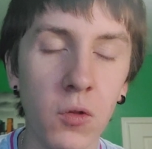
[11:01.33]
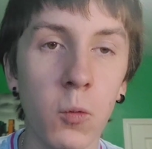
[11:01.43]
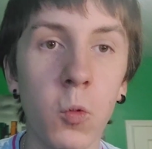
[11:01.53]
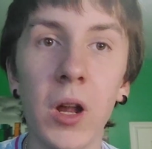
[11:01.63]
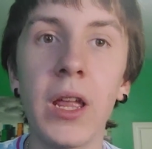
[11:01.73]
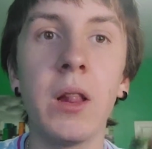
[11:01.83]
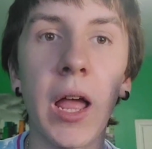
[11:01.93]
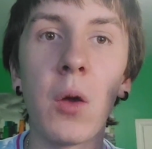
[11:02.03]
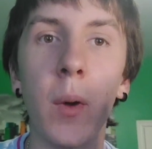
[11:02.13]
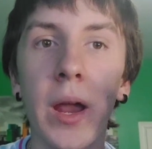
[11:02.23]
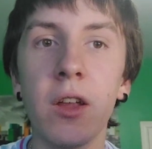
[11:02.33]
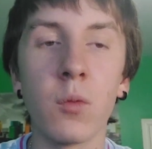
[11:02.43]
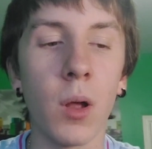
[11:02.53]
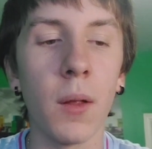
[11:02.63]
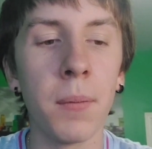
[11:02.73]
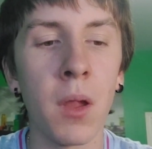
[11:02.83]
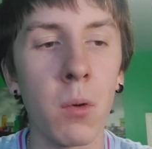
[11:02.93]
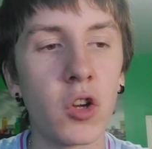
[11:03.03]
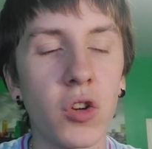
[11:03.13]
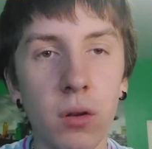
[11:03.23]
really lightweight as well,
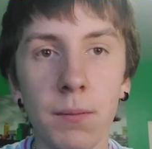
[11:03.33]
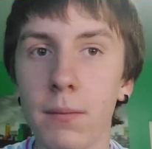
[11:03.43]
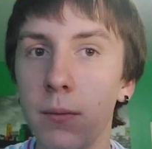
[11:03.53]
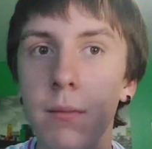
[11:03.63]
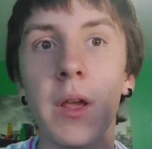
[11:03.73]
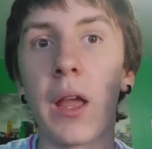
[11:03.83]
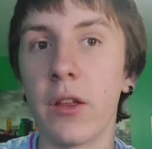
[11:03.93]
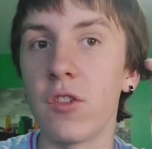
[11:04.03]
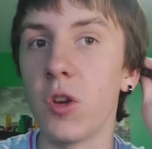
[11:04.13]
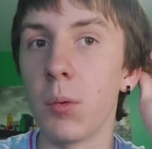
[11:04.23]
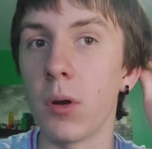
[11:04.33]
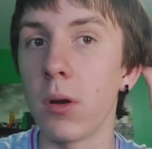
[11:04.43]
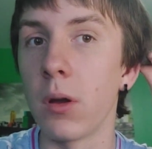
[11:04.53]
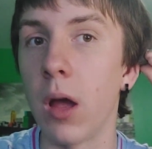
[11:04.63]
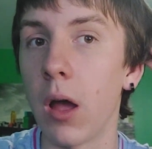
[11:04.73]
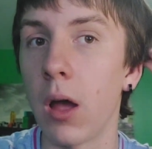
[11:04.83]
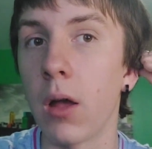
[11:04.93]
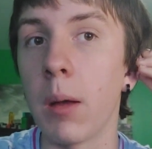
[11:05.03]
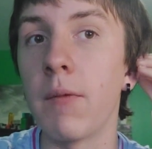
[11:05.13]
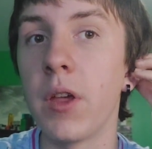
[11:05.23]
which, again, is super
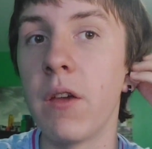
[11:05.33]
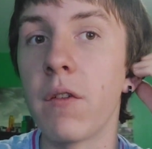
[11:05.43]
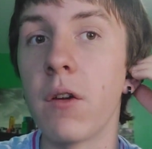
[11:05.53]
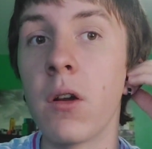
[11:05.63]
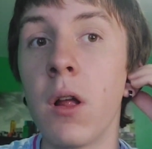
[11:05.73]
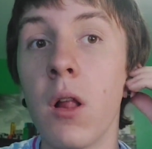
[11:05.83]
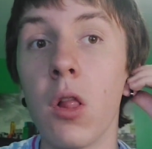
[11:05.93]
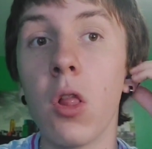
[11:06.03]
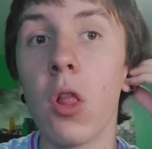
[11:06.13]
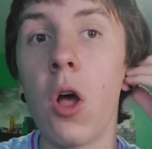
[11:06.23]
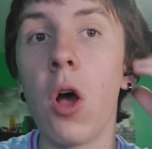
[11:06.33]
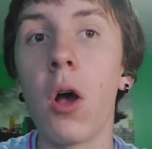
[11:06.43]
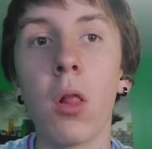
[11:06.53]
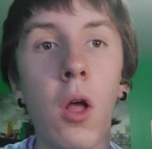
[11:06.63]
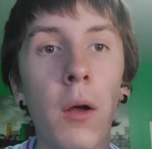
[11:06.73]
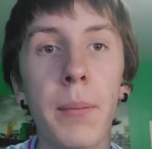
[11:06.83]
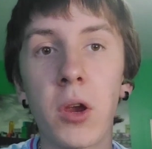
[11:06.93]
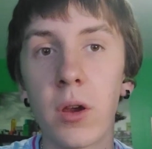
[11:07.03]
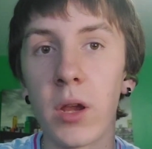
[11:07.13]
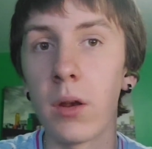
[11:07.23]
comfy for long
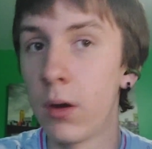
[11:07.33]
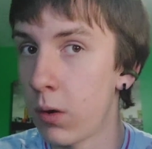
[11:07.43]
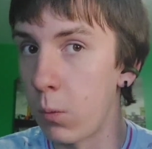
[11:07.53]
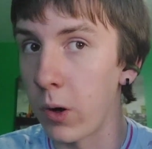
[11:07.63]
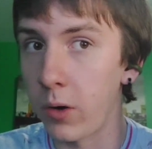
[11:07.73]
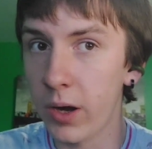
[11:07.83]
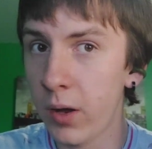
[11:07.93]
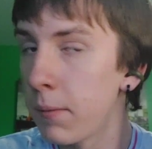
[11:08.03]
period wearing.